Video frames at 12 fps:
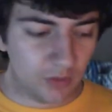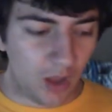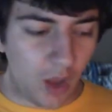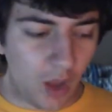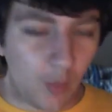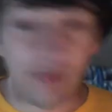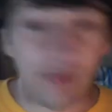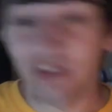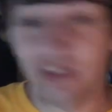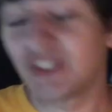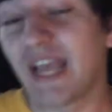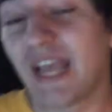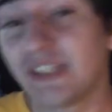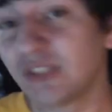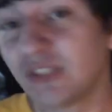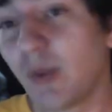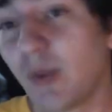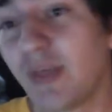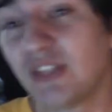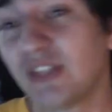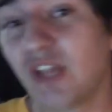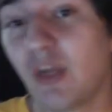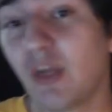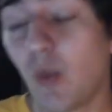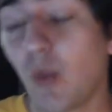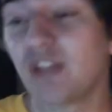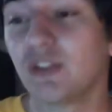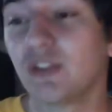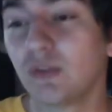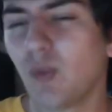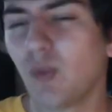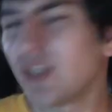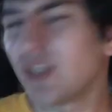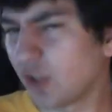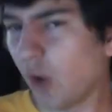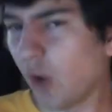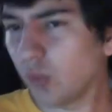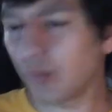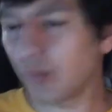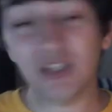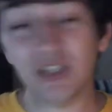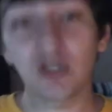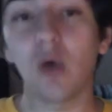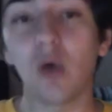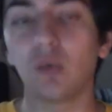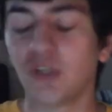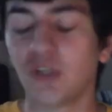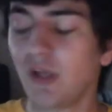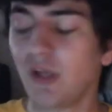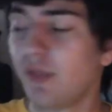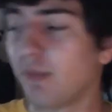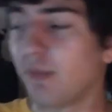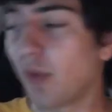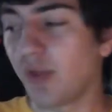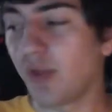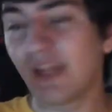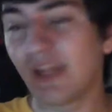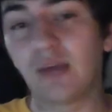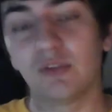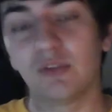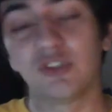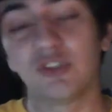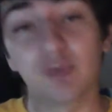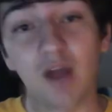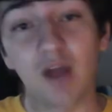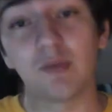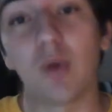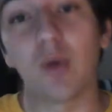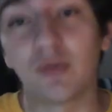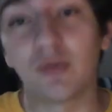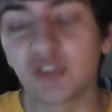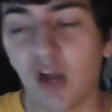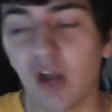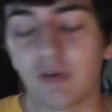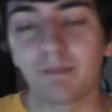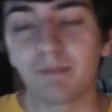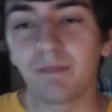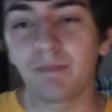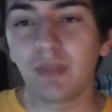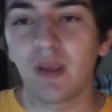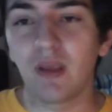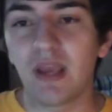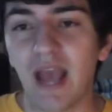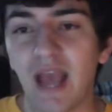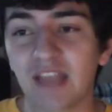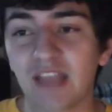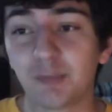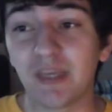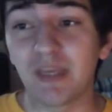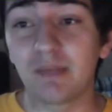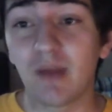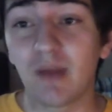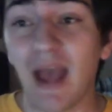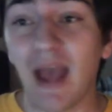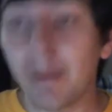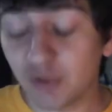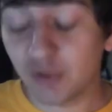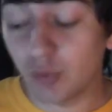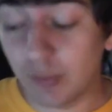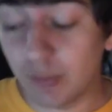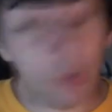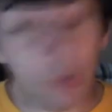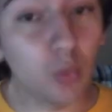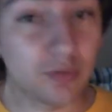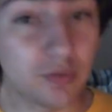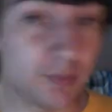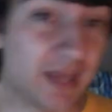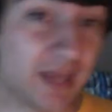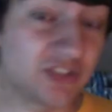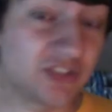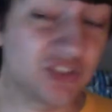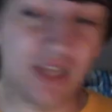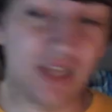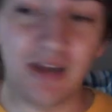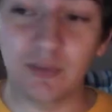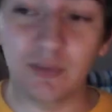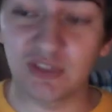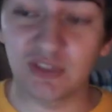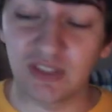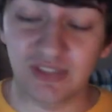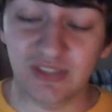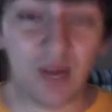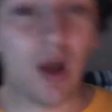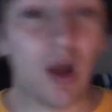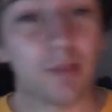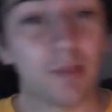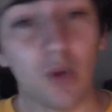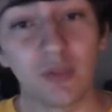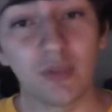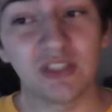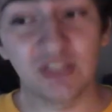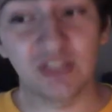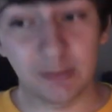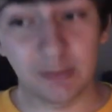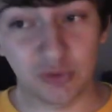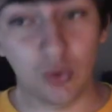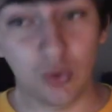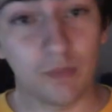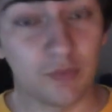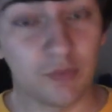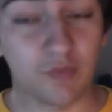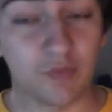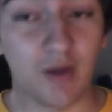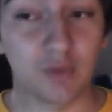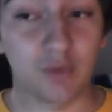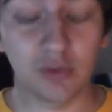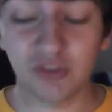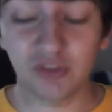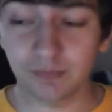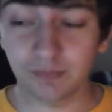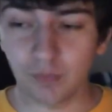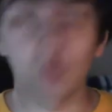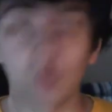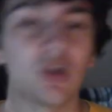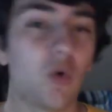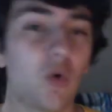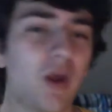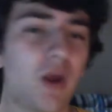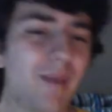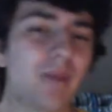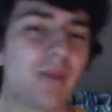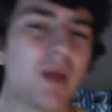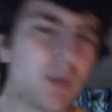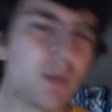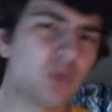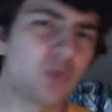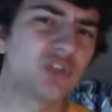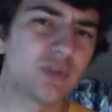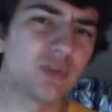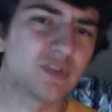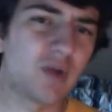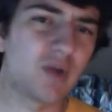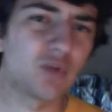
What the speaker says: We already see cases where things like Wet and Cold, the mod that allowed the survival mod for Skyrim, has been absolutely pulled from the Nexus and now is now up on the Steam store for $5 or amount of money. I'm not sure if it's $5.